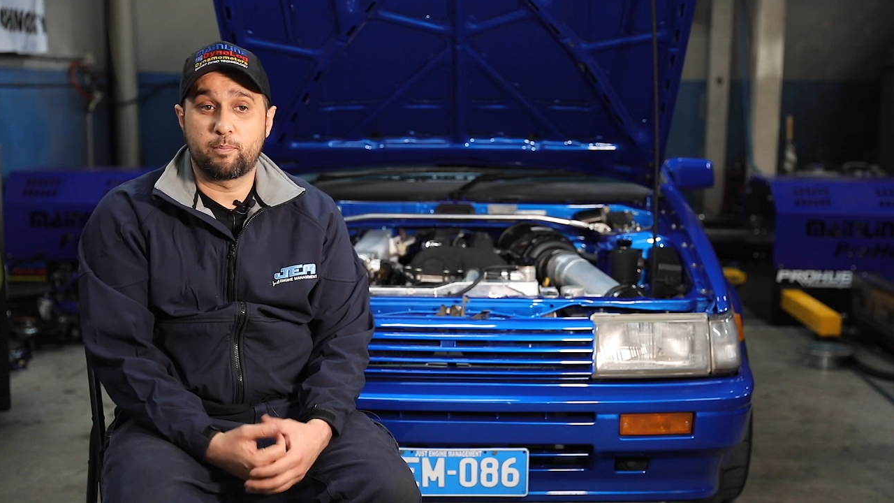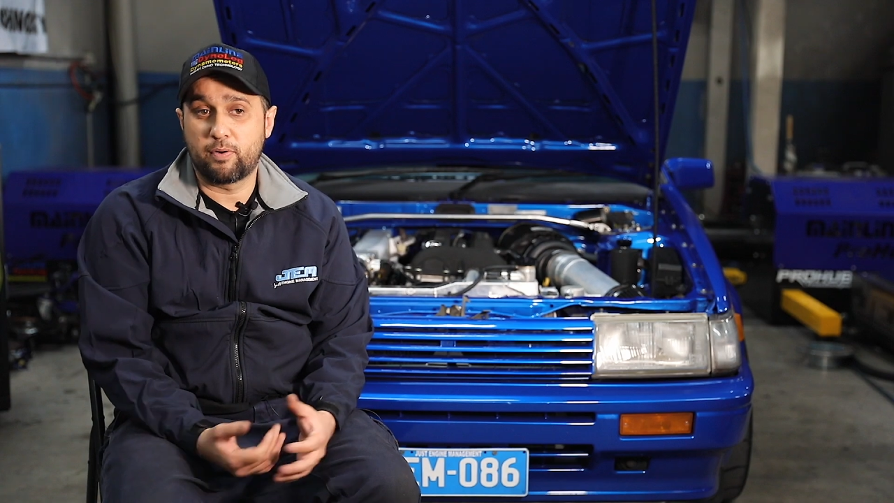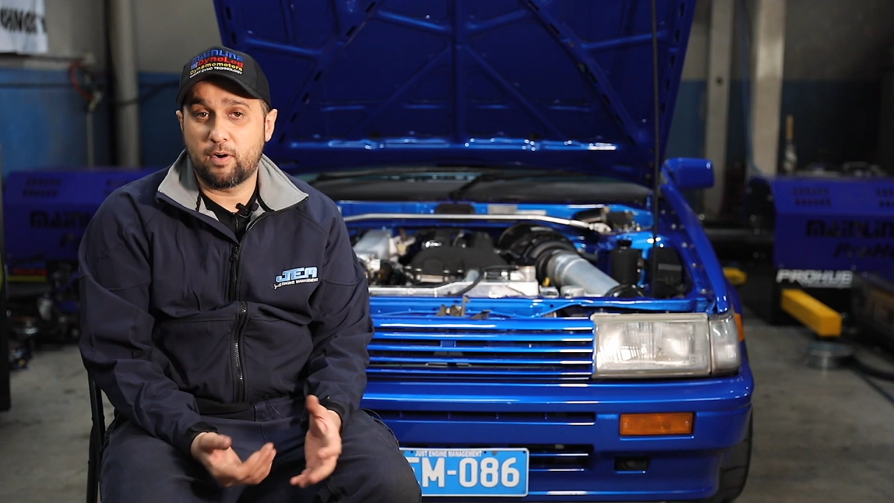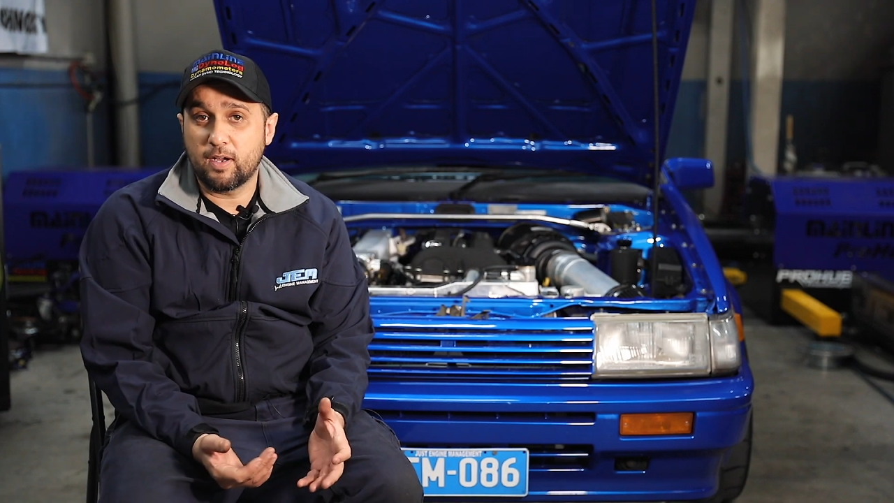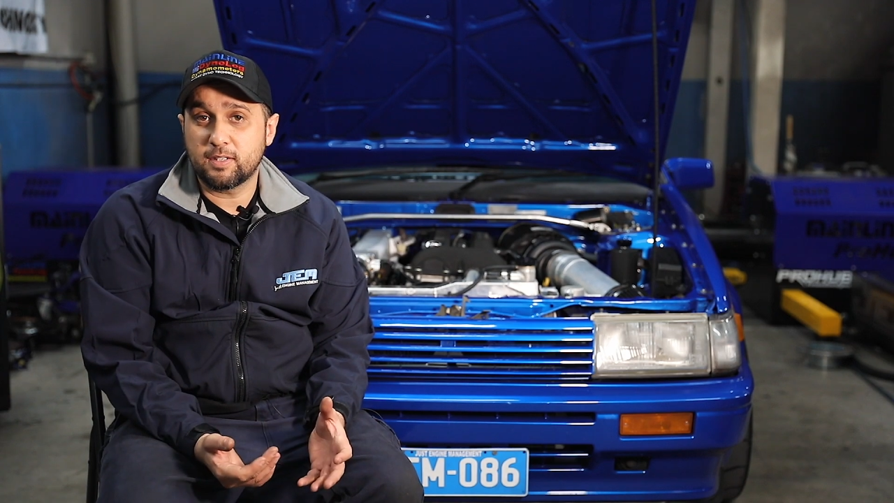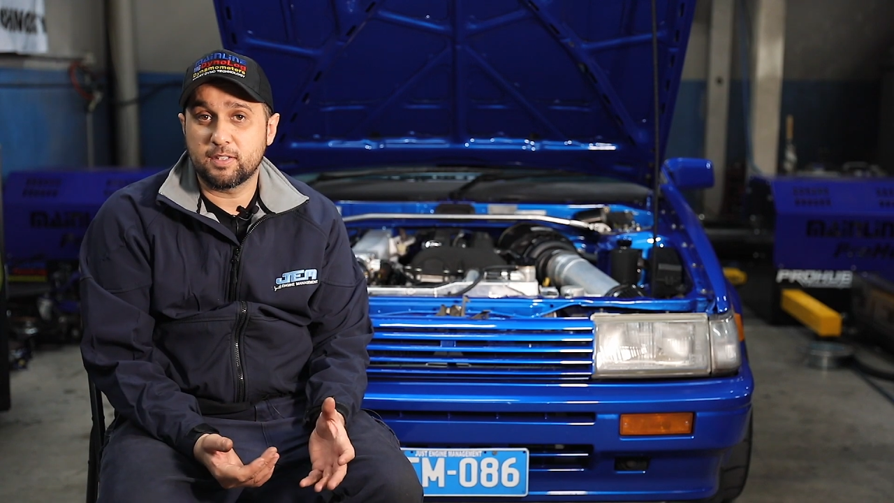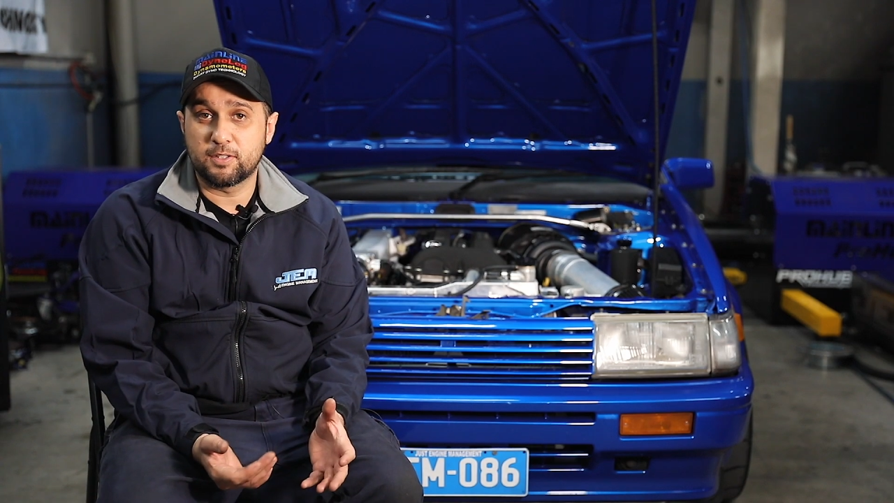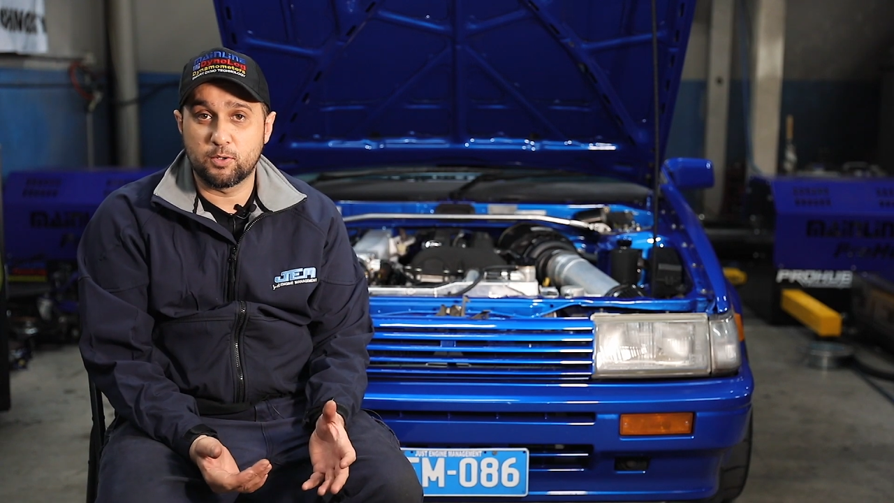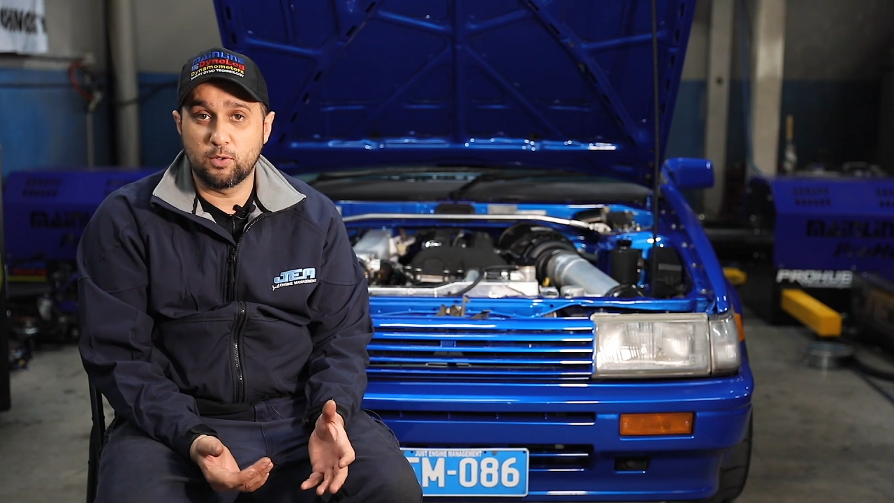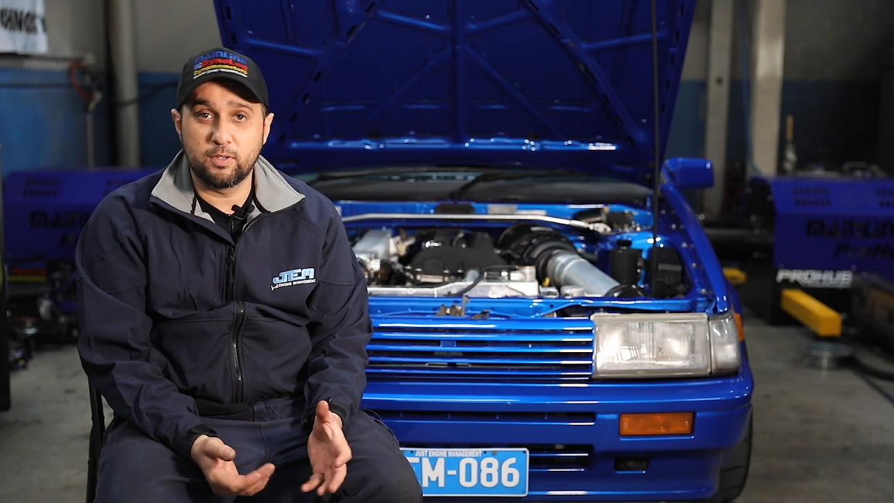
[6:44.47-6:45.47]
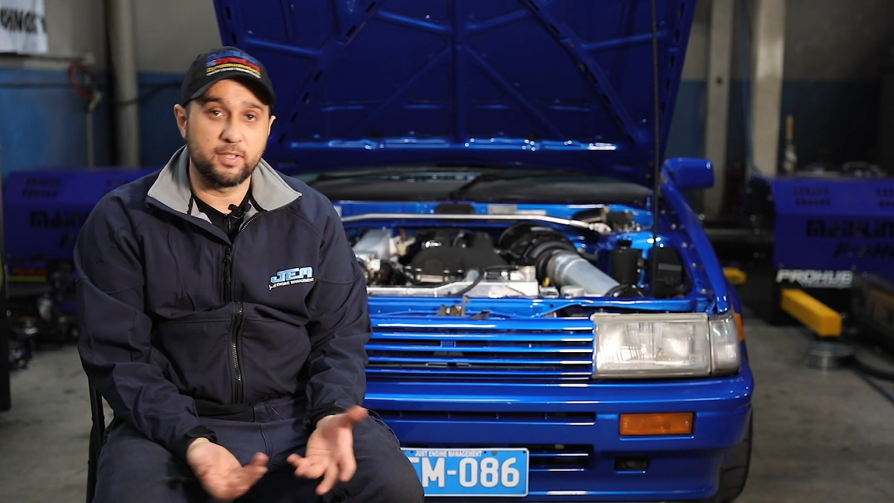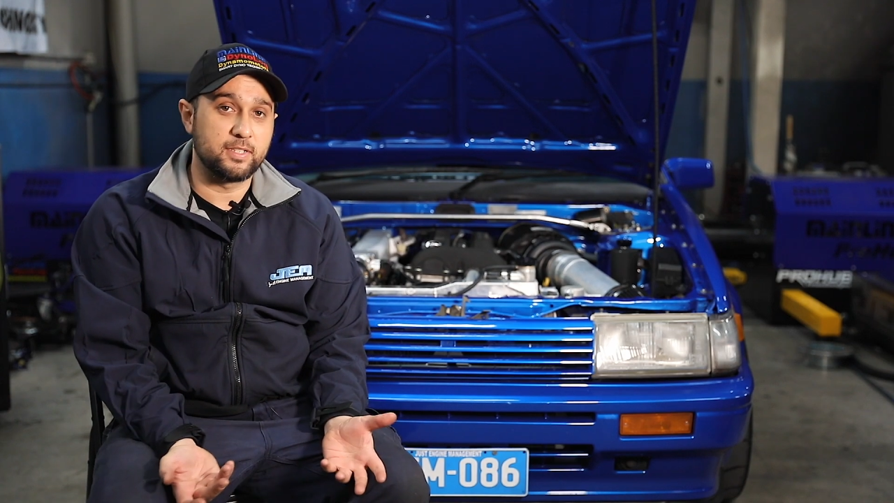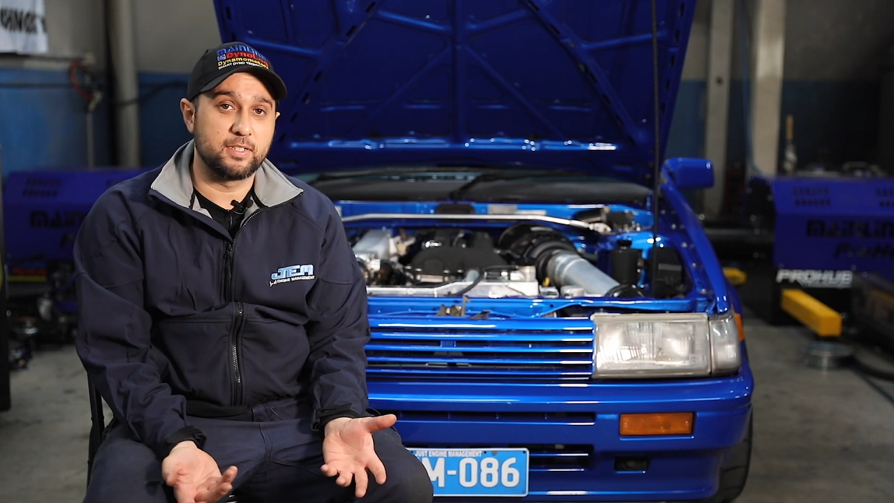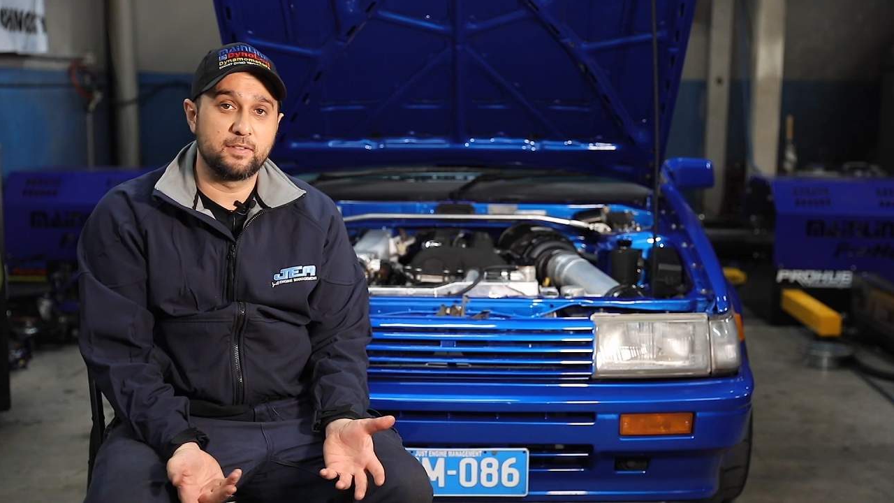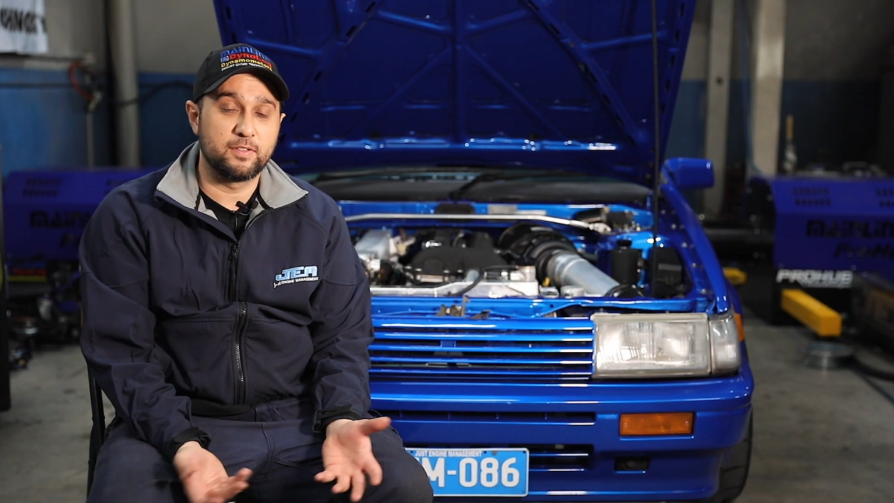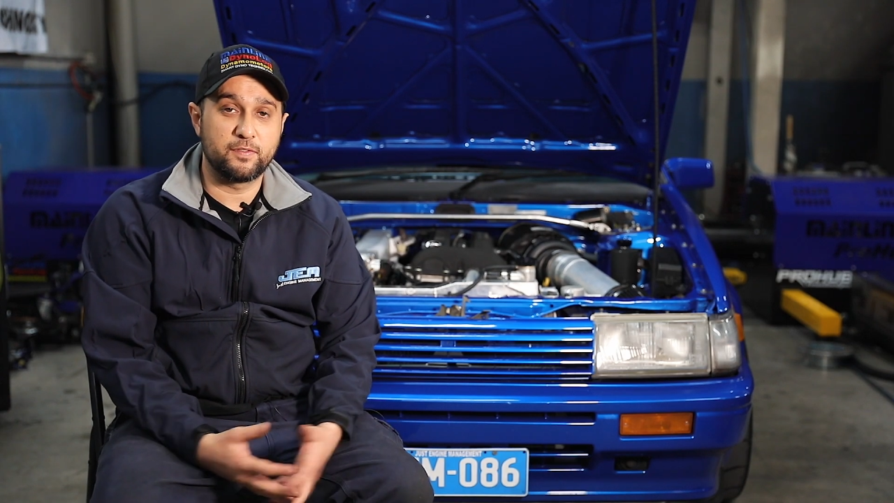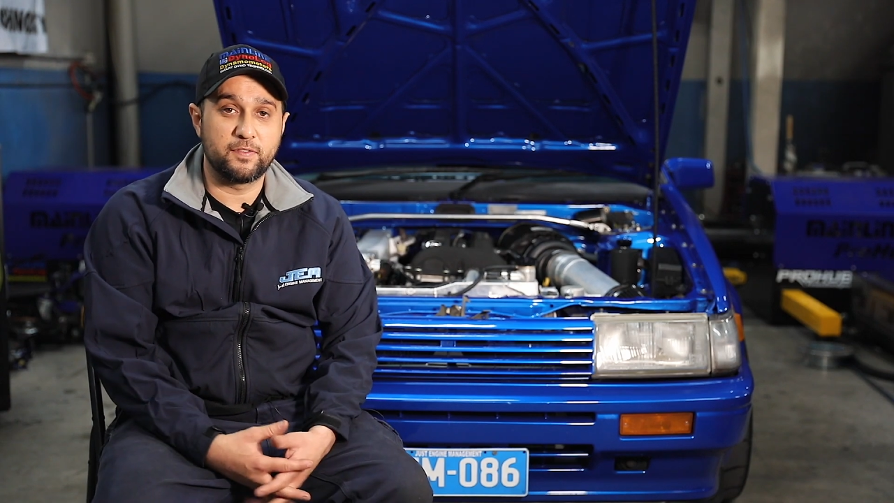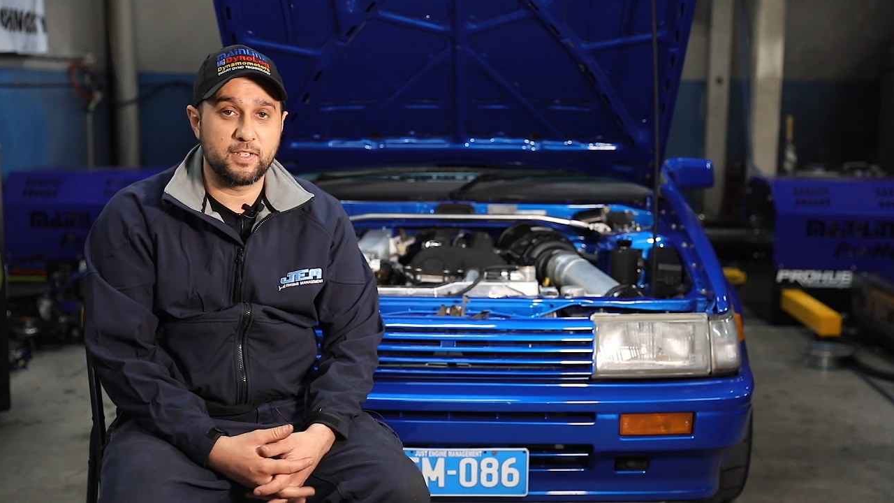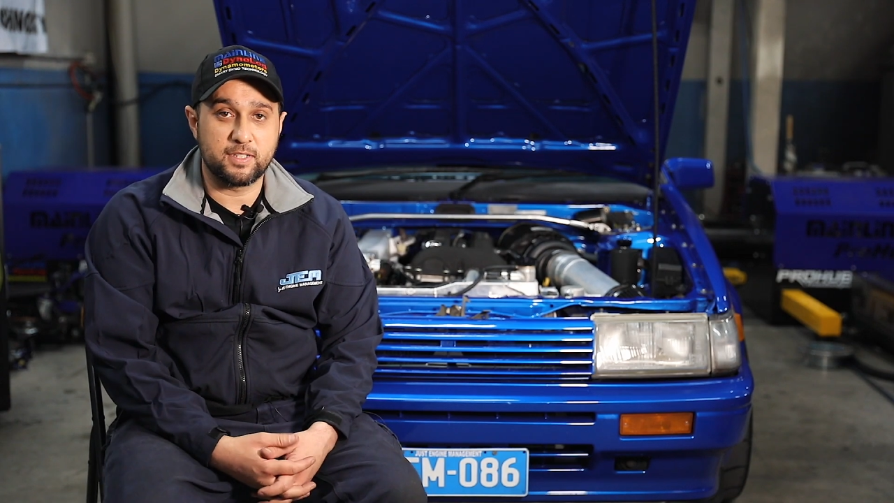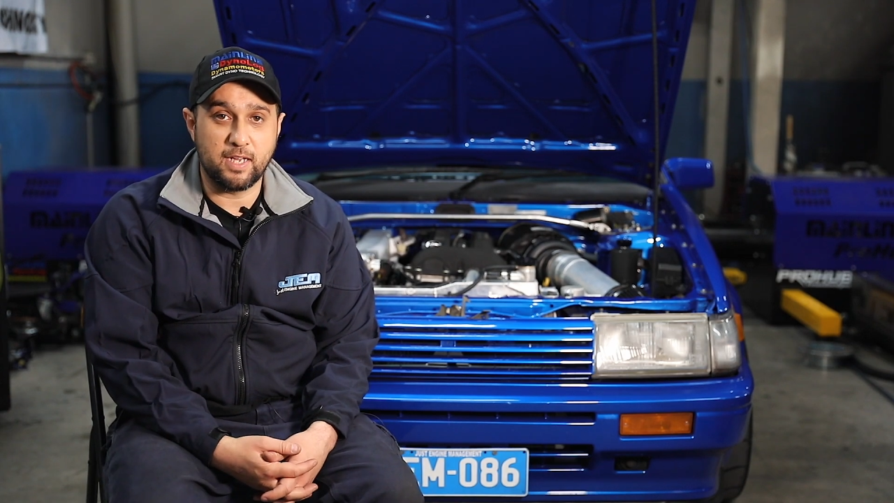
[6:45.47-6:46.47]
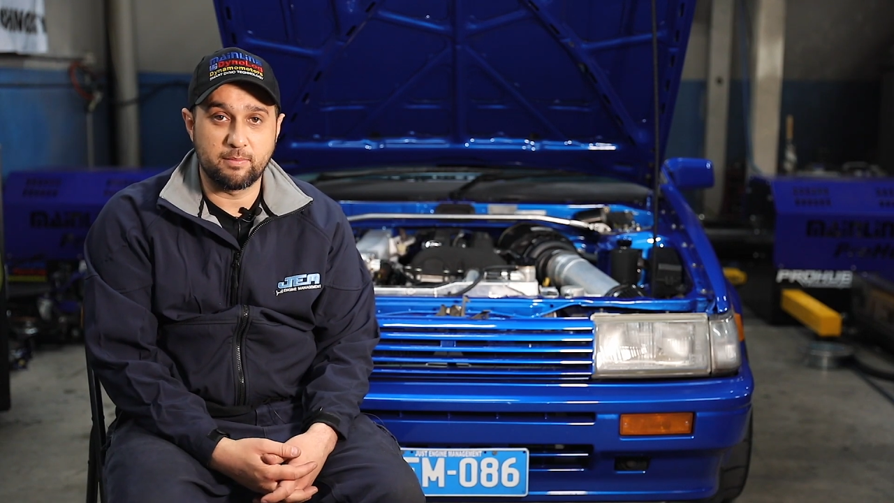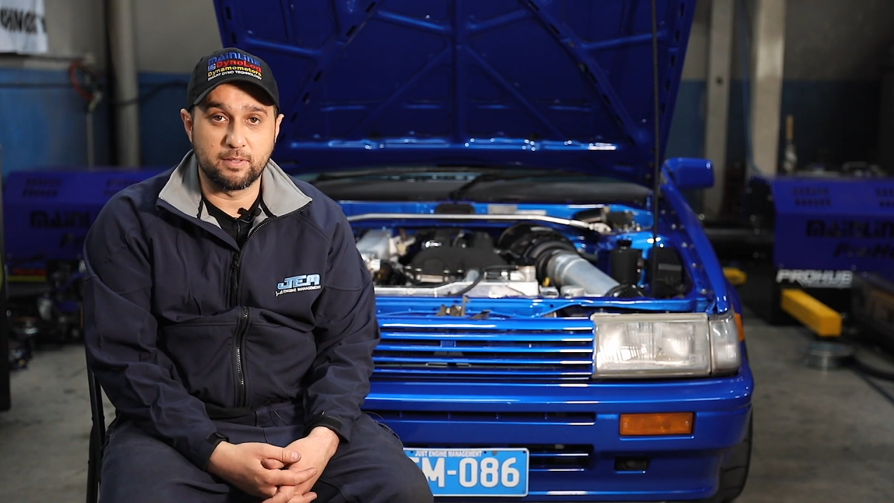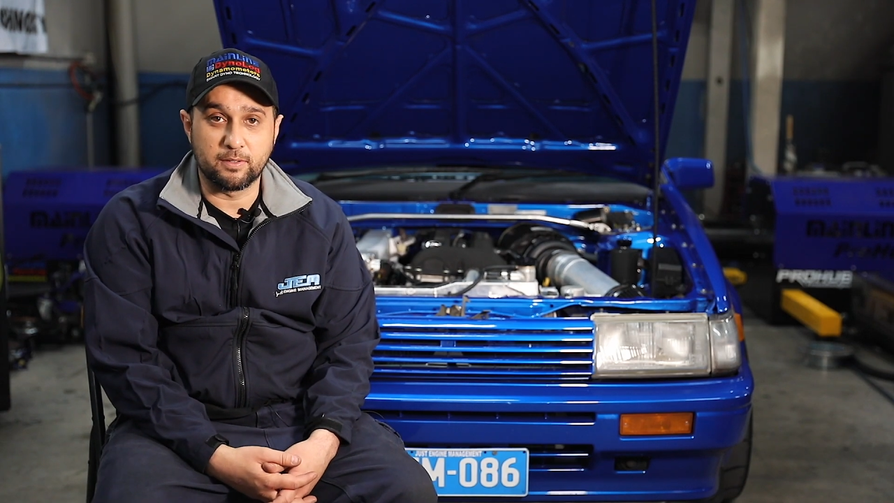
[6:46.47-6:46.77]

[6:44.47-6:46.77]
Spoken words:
price it's good isn't even a fair statement,